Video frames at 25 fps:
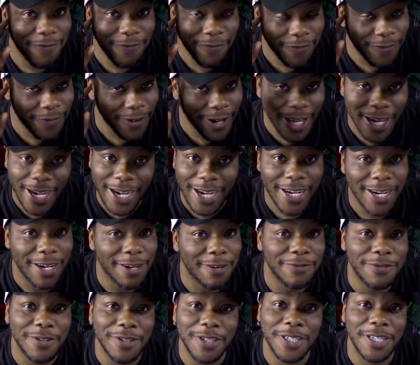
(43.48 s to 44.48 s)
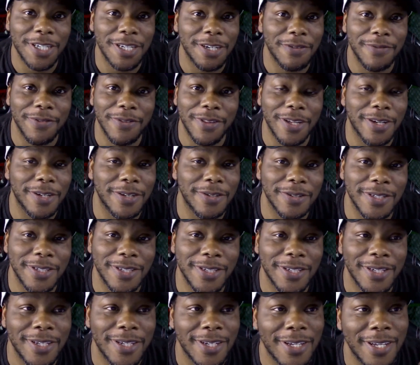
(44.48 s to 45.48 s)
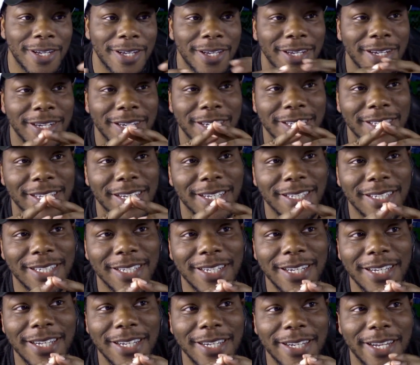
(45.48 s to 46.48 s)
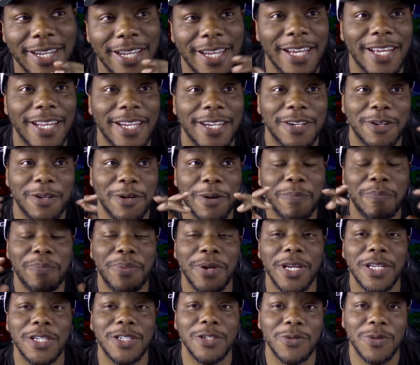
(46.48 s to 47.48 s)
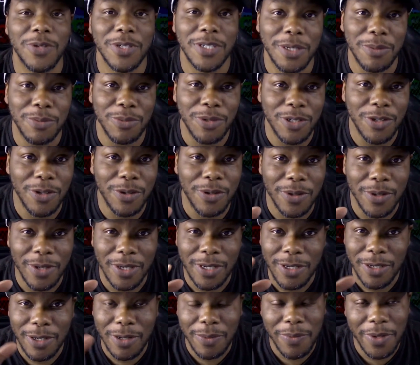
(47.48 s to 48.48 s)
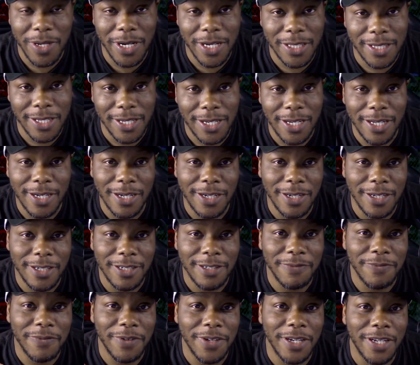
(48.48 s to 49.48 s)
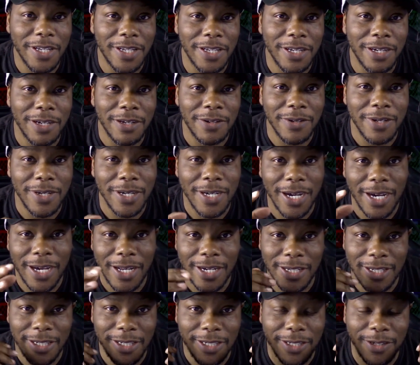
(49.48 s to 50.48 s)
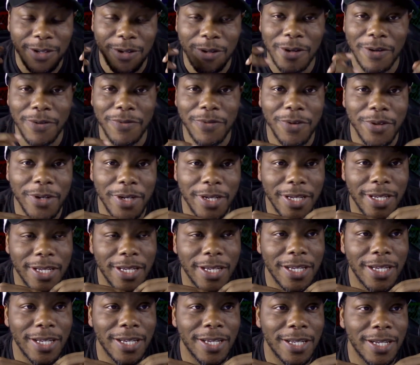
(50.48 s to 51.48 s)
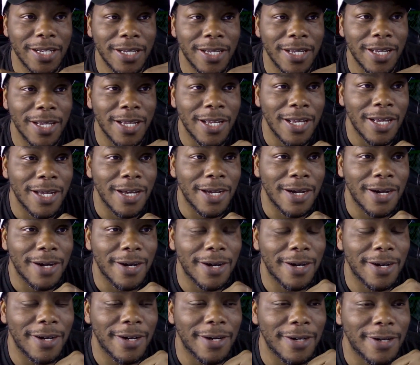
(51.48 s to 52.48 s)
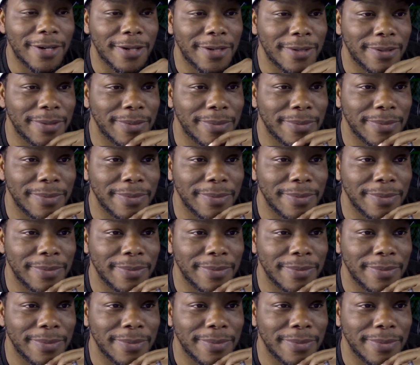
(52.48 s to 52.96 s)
flying off the shelf thoughts. Because I seen that they had a little picture, which I'm sure a little bit at the end of this video, and kind of just go over it again. I